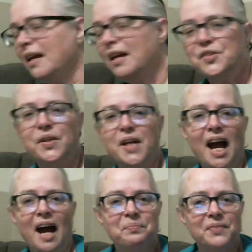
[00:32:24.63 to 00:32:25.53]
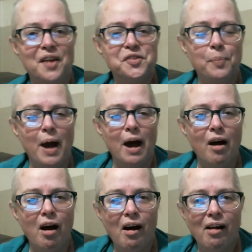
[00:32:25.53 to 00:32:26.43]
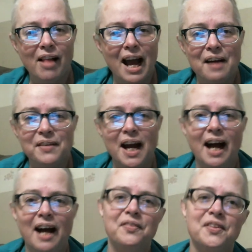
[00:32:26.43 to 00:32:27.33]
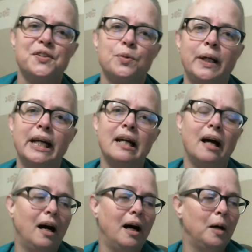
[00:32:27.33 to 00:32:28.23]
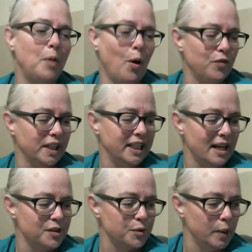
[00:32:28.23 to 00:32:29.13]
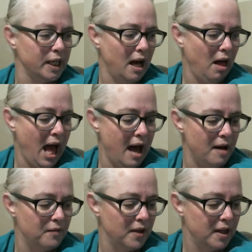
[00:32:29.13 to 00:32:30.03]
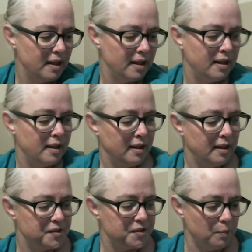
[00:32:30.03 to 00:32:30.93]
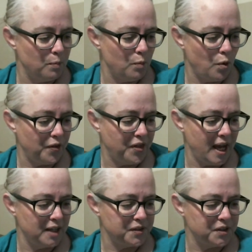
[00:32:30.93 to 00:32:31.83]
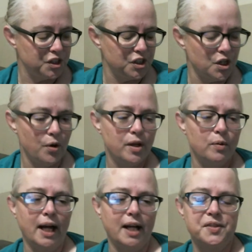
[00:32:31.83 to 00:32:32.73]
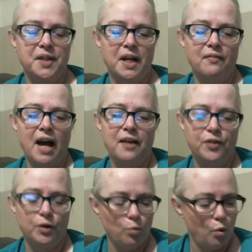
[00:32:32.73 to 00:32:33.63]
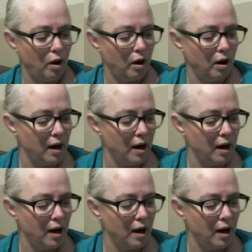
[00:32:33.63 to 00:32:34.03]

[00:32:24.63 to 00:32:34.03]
yeah, that's about all I've got this week. Hopefully next week I'll have some more things to show you. Like I said, I've got a few more